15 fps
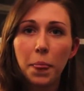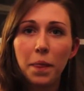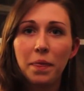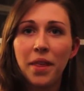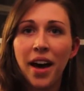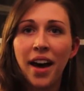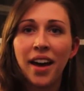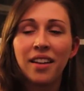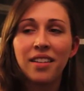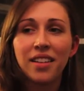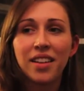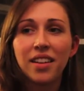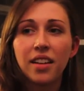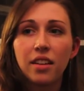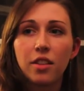that
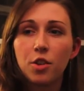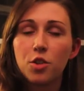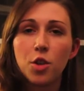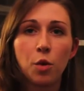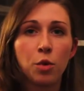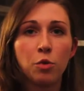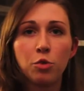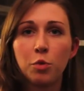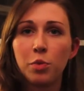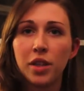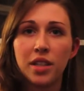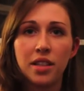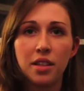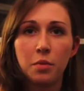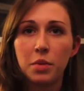there's no room for
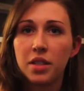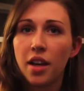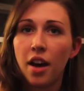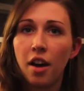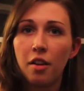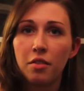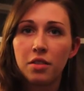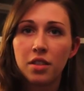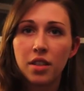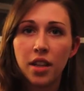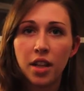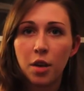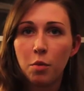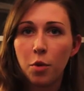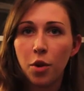pleasing themselves
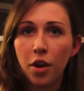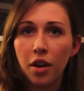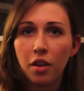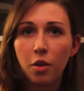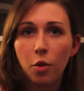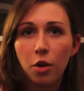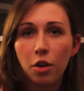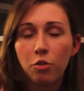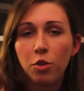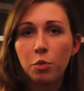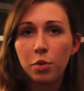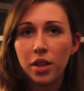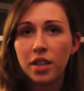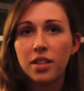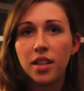anymore, or for
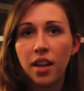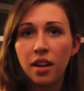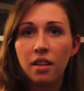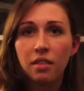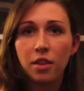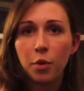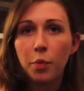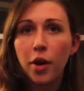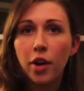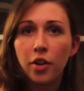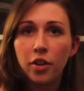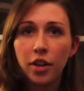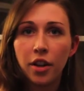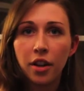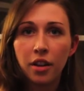pleasing their
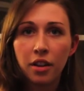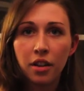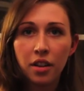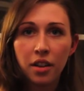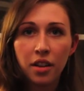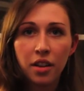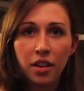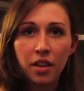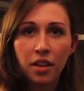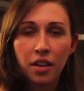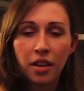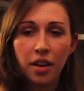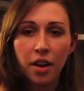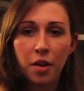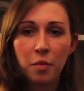partner.
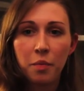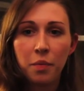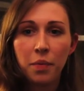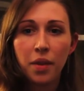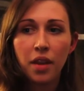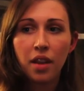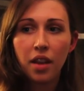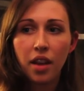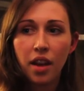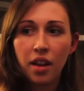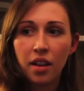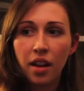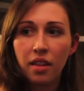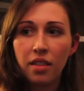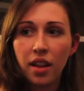And
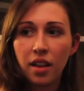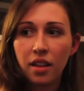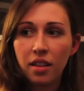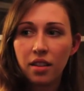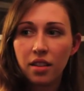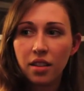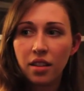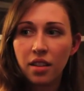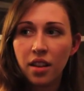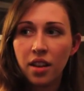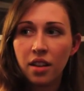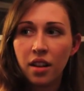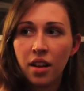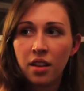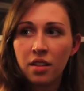I think,
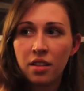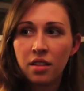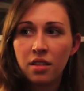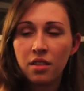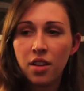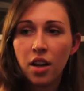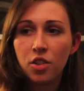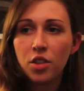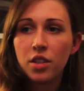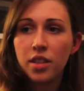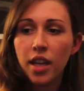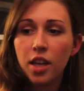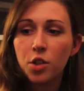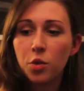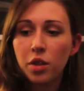and not just
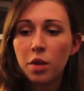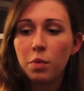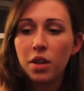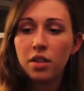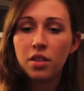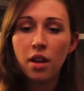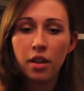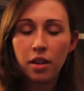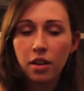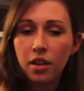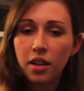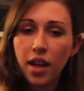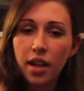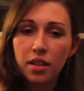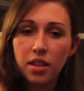sexually, but it's all
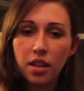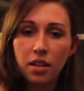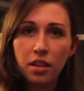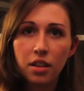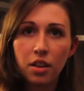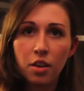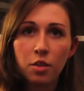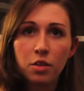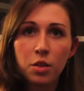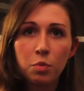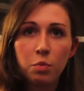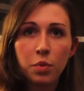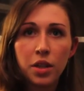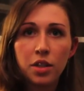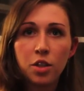interconnected, you know. To
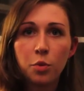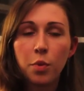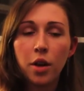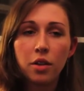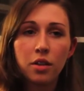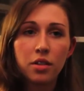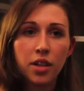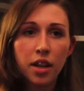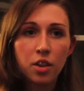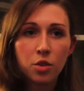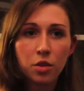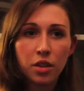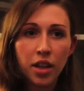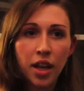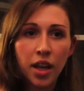please your partner
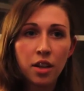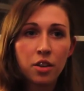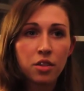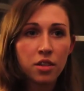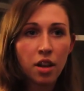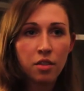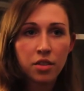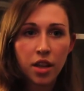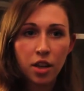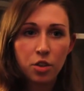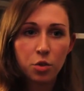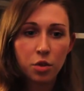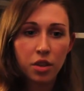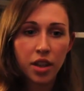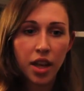sexually and yourself
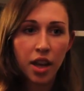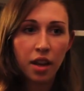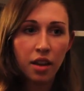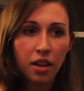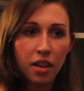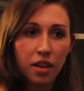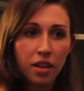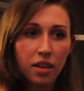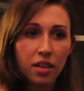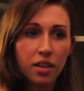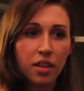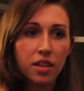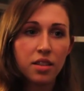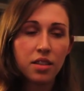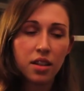sexually
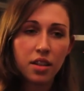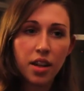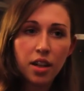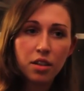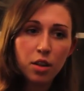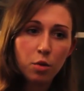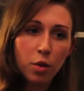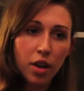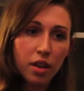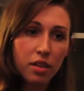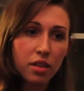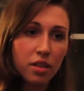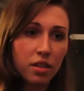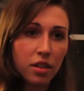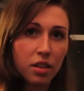is connected with